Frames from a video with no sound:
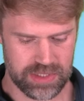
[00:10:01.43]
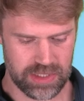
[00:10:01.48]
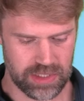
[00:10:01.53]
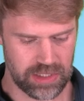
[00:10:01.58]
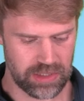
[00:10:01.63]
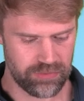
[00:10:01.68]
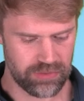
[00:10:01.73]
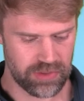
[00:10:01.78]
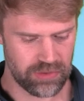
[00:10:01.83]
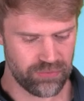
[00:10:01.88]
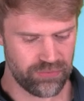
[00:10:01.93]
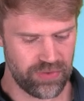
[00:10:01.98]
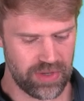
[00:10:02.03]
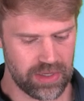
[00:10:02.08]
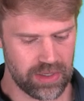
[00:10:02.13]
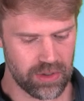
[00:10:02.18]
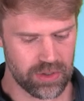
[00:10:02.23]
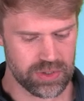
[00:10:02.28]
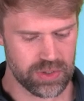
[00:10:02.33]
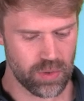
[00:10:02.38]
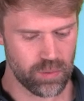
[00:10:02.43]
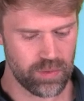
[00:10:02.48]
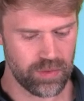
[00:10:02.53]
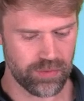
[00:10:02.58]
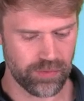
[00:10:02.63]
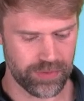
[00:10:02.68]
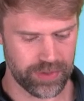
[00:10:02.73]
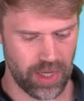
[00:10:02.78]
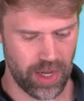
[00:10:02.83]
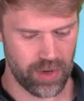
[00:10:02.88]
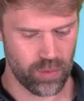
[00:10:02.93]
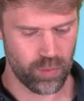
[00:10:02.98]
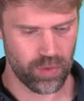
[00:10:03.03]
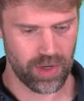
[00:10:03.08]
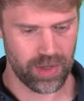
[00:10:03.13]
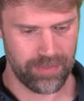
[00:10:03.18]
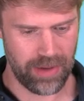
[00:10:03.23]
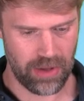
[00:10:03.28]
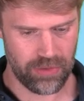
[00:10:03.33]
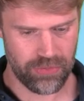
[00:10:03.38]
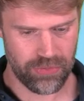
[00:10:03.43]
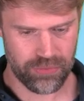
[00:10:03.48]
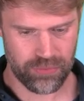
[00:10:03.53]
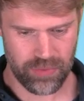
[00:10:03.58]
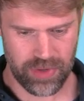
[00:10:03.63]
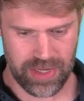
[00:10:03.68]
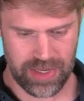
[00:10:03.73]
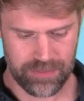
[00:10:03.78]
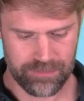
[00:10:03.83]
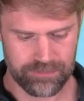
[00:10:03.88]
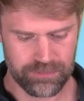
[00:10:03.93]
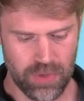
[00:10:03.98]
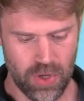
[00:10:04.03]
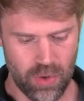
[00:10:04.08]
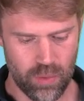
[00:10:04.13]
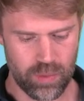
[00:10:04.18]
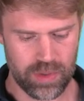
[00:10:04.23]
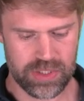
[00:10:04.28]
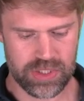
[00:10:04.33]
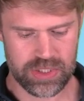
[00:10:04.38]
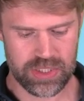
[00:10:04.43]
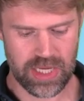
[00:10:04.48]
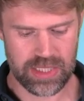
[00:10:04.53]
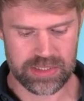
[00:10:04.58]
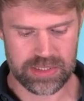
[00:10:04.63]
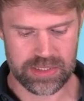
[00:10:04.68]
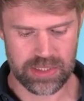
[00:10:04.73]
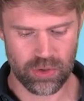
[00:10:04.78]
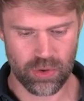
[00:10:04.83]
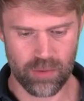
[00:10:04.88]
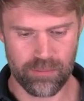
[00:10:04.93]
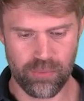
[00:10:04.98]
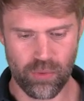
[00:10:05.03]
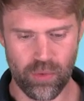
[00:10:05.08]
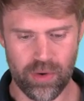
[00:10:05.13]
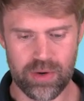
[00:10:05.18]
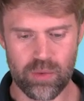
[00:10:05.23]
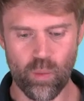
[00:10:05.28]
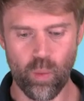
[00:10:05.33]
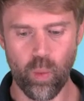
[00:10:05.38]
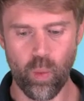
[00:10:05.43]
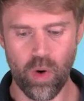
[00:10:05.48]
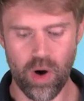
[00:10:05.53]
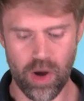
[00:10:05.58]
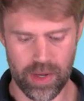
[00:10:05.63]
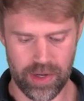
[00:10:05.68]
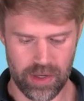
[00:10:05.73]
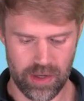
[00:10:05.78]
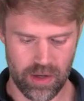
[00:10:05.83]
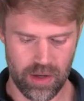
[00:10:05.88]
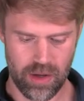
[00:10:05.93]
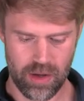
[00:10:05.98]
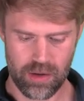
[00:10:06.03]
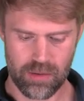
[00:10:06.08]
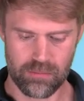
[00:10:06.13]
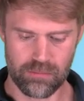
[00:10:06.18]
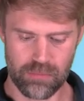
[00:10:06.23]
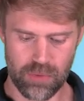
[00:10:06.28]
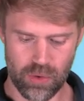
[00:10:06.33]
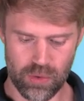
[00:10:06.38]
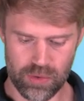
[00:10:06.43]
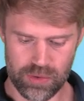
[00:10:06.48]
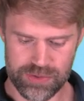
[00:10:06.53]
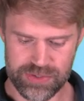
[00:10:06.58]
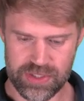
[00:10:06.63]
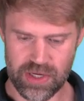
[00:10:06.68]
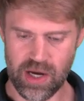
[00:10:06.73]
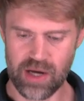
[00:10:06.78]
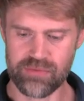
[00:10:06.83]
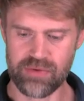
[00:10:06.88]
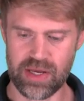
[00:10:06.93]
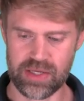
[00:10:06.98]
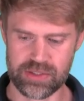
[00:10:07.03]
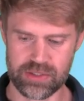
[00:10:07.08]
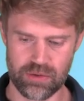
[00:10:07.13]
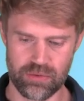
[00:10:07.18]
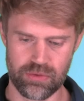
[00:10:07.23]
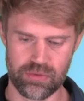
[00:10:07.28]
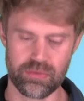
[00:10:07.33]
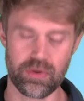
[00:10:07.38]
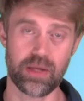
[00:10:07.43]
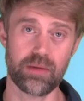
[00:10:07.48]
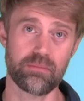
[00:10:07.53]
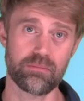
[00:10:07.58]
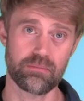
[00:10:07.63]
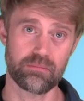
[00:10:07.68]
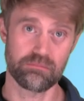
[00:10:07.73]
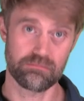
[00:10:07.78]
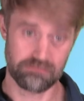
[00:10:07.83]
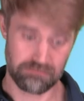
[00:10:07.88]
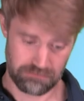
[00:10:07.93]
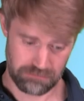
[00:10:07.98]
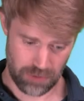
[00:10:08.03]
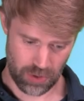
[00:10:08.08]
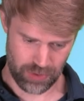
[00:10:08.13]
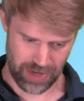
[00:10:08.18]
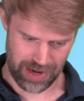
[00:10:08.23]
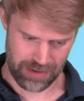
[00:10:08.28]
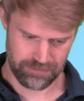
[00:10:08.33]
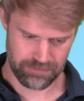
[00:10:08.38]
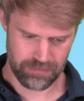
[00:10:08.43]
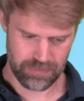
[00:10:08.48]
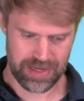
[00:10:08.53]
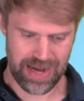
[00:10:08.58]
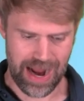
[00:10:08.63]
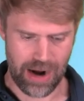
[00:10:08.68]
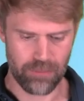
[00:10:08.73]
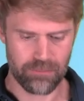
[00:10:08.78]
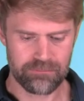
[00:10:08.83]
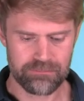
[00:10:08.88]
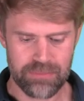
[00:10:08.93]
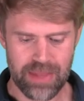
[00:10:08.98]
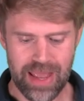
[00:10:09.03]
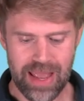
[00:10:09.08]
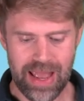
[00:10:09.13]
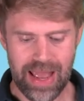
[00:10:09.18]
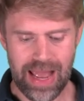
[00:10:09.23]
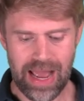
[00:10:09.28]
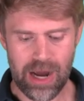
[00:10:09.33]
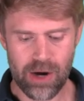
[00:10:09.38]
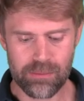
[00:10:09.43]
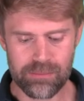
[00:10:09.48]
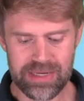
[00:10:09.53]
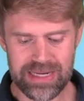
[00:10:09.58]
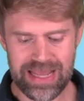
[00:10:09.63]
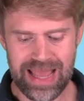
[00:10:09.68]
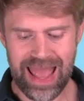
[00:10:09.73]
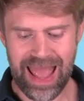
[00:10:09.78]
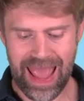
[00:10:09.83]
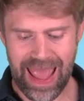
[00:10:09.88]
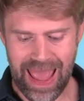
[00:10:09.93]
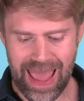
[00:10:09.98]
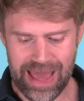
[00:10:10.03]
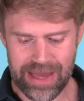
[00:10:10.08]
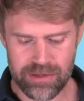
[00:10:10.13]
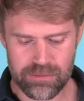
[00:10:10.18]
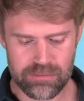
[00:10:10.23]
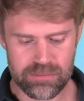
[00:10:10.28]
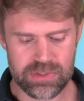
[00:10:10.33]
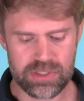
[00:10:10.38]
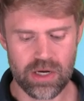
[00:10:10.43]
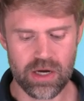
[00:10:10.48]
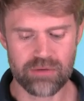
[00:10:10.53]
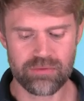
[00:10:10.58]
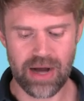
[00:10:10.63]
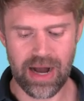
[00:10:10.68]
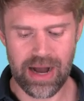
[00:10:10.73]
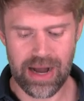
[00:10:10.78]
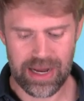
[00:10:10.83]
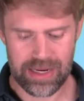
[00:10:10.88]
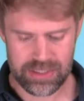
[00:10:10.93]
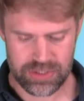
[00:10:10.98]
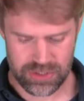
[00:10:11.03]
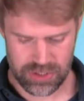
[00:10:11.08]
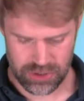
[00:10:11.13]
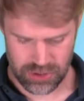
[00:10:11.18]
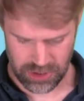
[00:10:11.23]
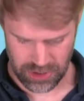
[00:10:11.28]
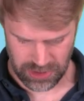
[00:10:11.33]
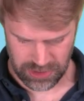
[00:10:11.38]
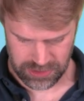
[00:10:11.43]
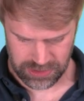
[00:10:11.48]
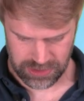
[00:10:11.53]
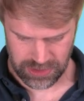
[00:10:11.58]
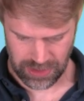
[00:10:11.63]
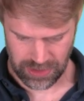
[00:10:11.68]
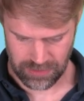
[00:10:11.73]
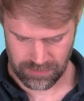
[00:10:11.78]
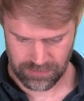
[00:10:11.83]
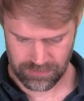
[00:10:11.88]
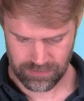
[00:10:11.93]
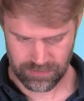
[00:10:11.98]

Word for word: significant figures, we've only got to worry about 3. We just get 0.1 moles of SO3. Okay, now, how many atoms of oxygen is that?